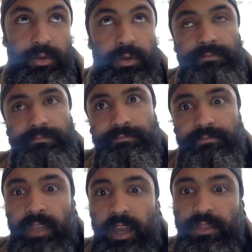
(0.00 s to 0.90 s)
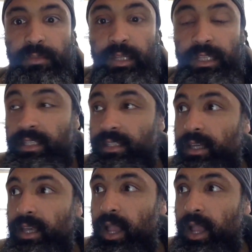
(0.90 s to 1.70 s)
or the Middle East.